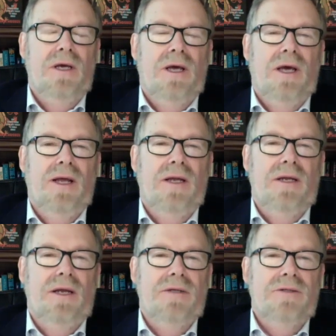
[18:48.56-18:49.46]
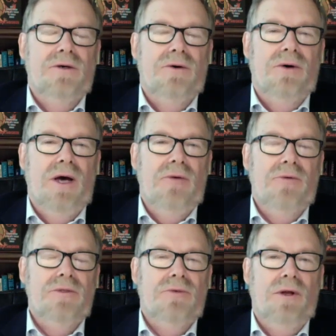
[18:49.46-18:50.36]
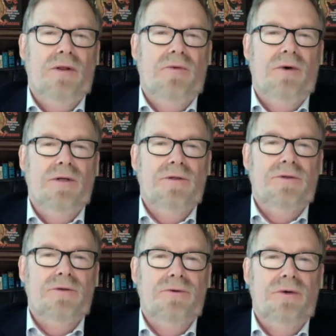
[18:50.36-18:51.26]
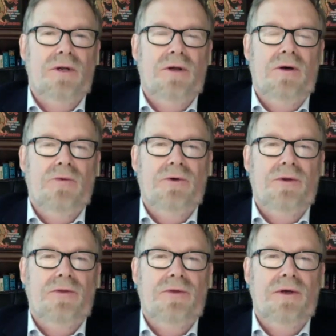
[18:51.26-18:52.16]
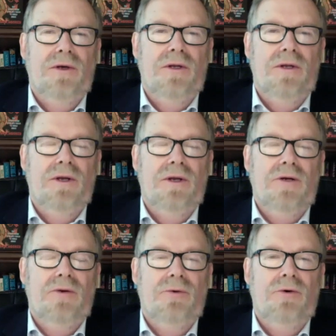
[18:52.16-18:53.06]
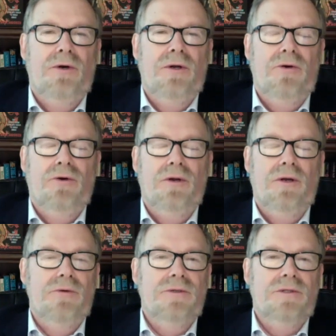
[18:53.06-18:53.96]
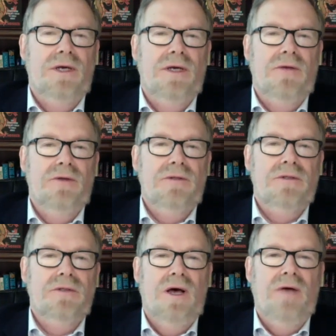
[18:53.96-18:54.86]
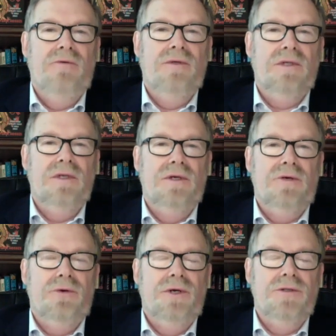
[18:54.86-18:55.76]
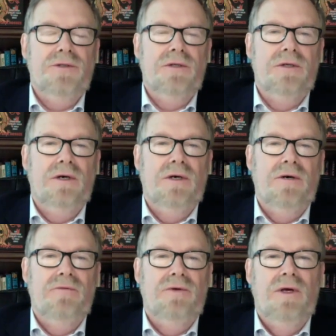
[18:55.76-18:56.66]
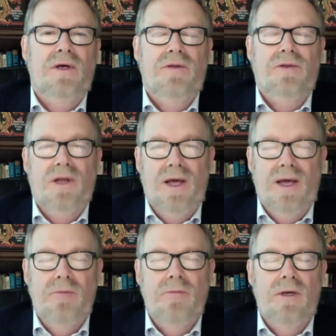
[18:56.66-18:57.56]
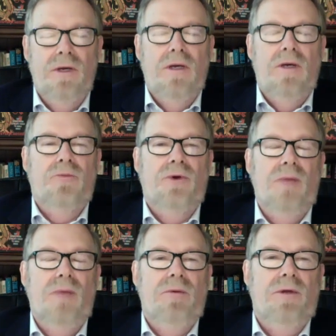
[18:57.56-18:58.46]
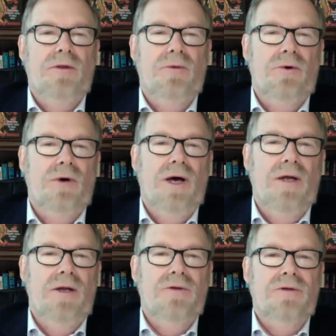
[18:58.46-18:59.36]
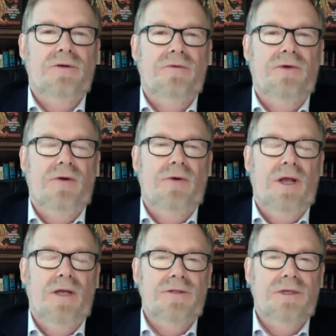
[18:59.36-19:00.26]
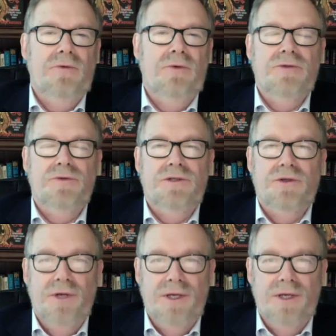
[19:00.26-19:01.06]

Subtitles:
And so I was one of the ones who, along with Dr. Boyle, early was saying this is obviously a creation of the lab, probably the Wuhan Institute of Virology, which was doing